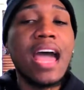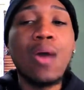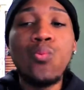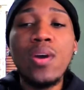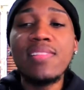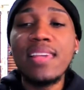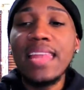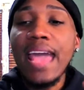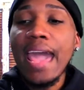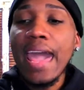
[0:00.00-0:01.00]
I wasn't
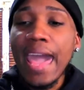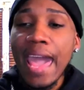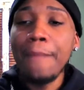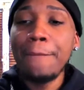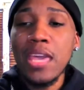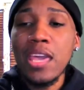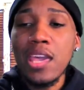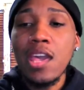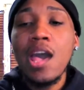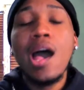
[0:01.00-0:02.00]
happy